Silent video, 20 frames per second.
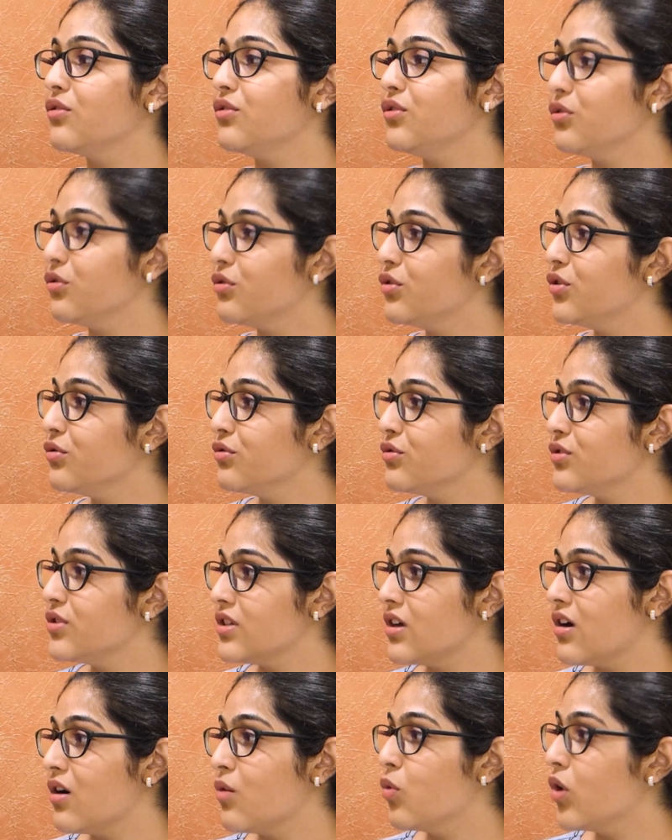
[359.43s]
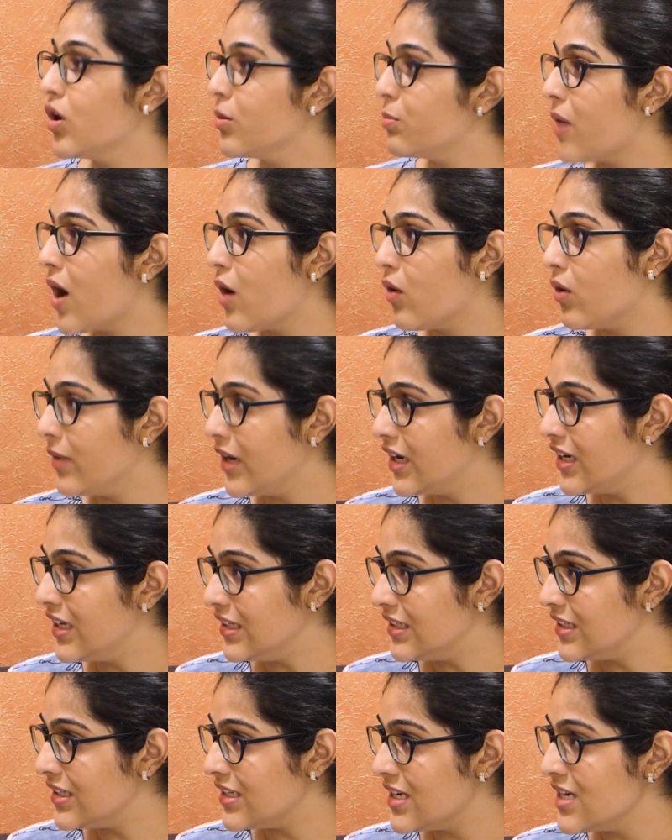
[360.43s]
you could use Word Power Made
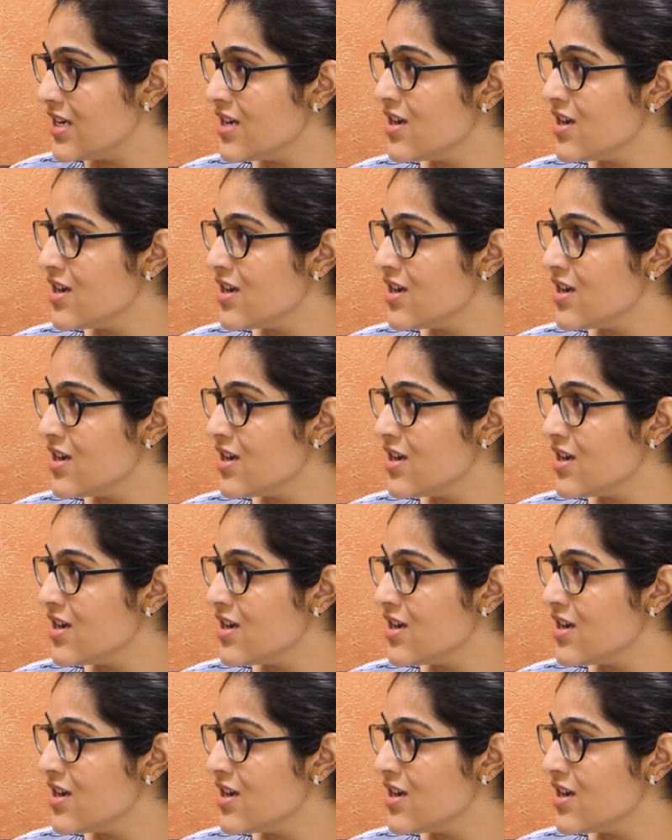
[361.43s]
Easy.